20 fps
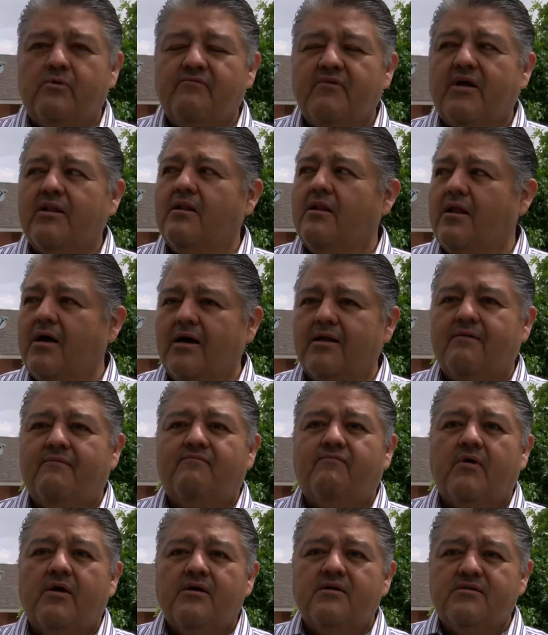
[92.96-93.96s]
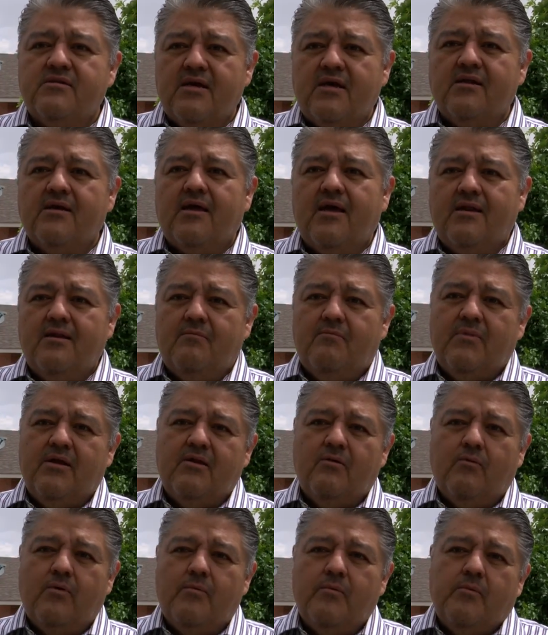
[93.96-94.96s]
We've got a lot of dedicated
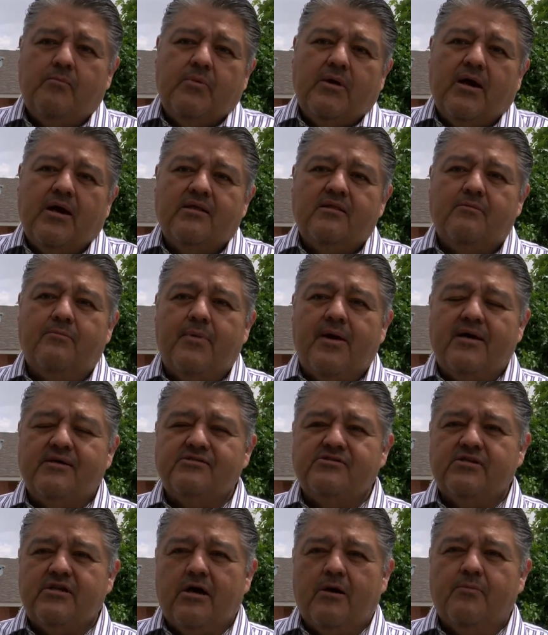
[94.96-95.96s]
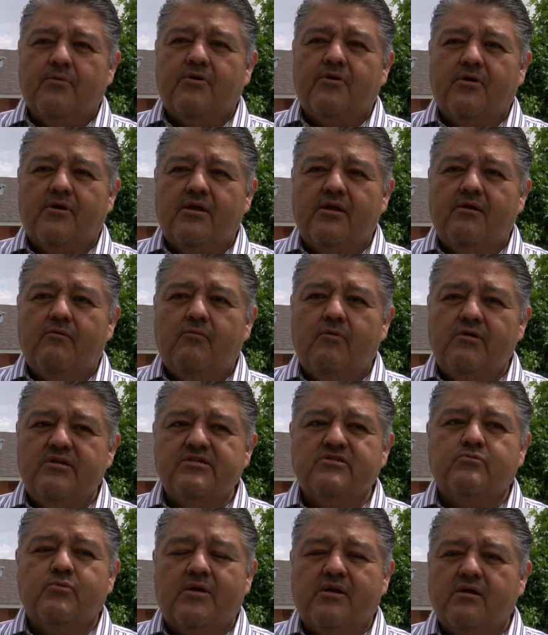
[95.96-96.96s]
men and women behind the badge in Albuquerque and we
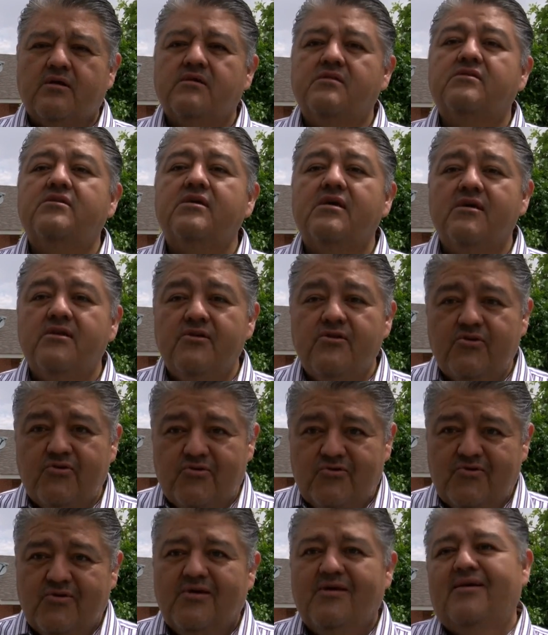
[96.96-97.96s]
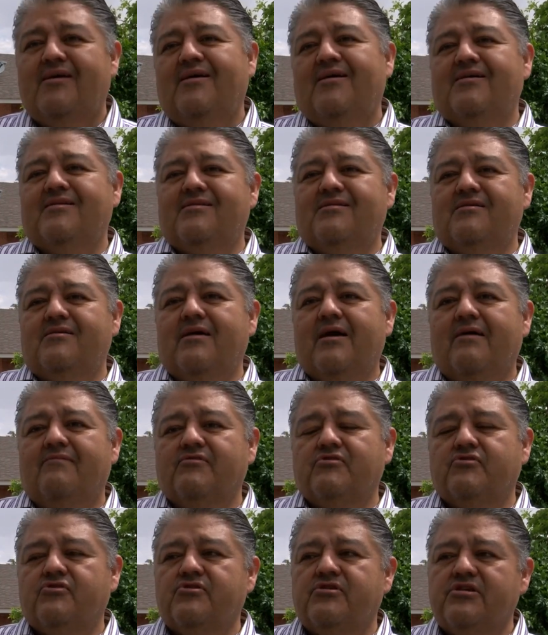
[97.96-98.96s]
just want to continue to
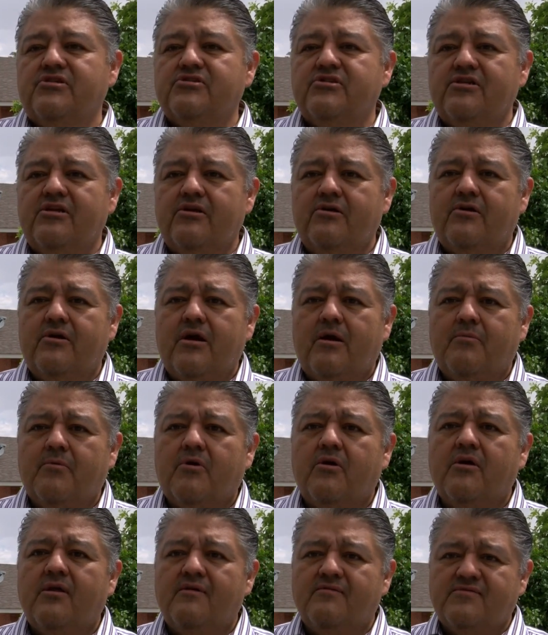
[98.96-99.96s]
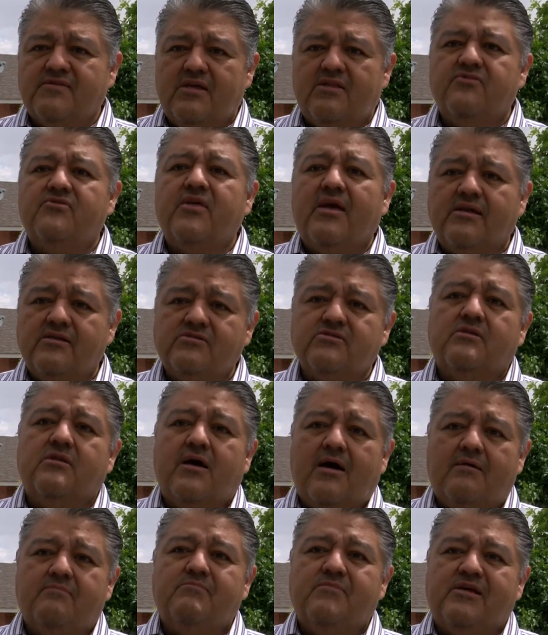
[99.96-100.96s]
have a tradition here in Albuquerque of saying thanks a
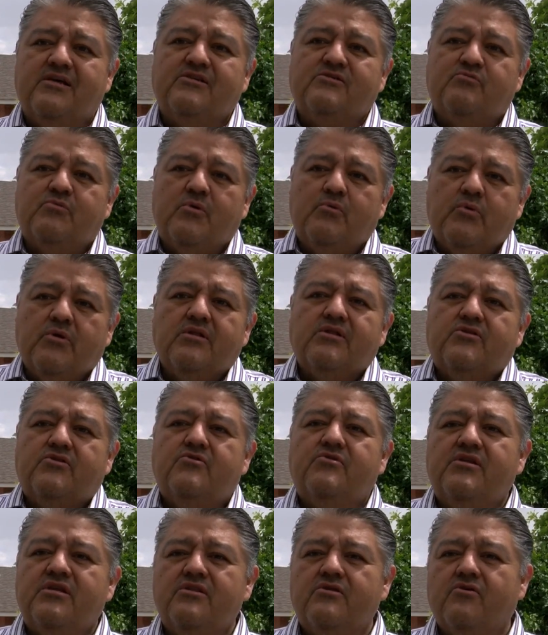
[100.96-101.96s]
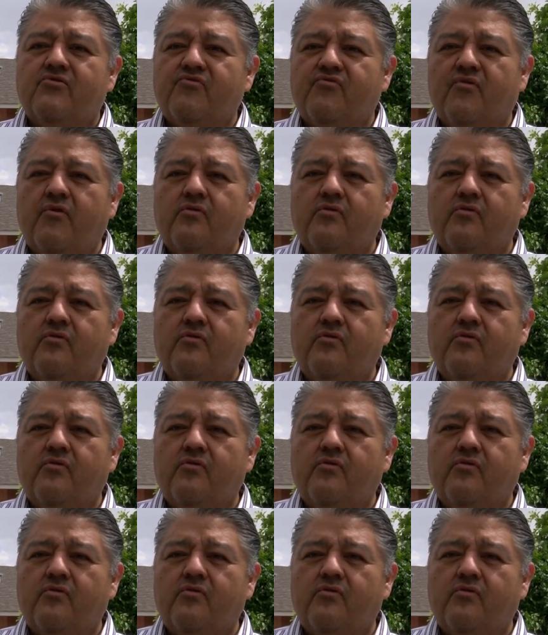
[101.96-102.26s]
lot because we really do need those